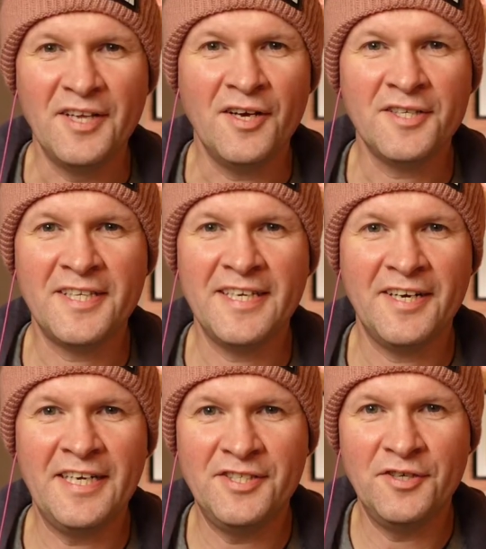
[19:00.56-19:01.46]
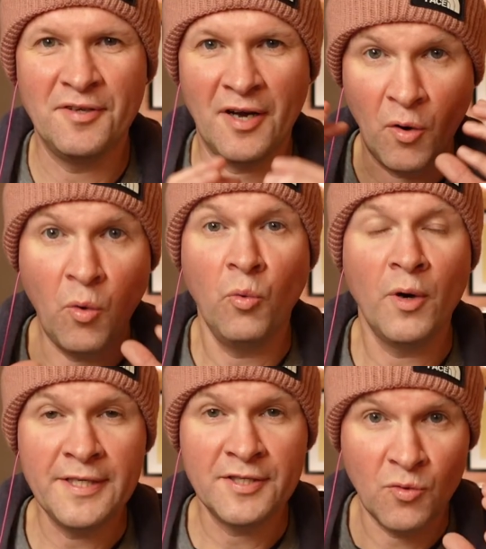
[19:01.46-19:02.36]
The last thing that I do that I
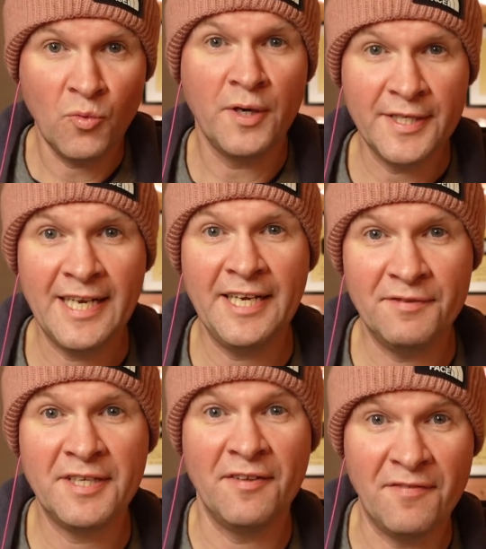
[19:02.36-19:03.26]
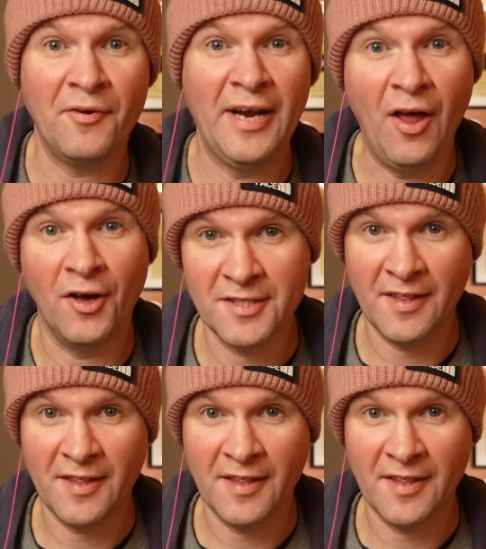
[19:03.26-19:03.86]
always, always leave to the very last